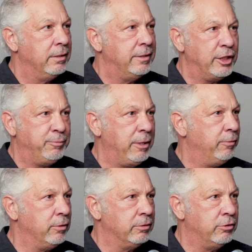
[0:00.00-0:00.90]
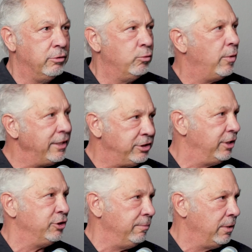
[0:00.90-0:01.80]
takes people to
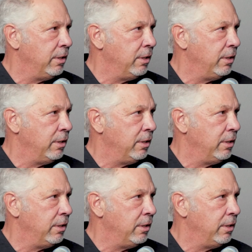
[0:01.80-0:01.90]
racism.